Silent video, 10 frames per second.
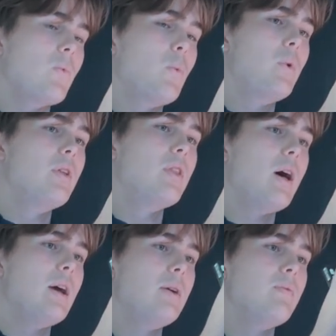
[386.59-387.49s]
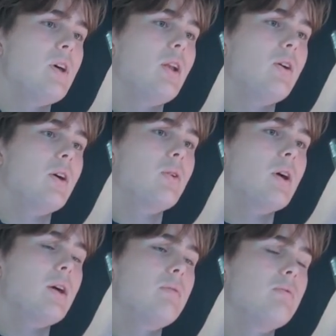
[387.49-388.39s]
with a
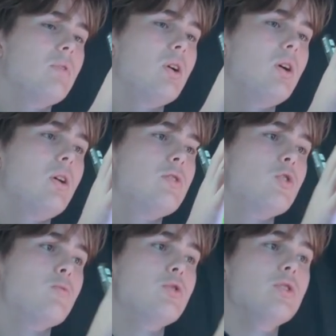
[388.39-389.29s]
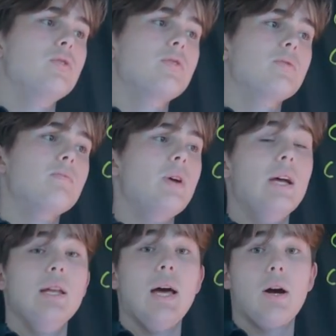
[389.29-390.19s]
haloalkane to produce
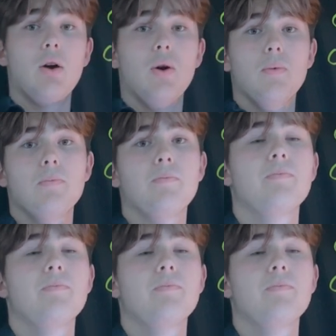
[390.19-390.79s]
an alcohol.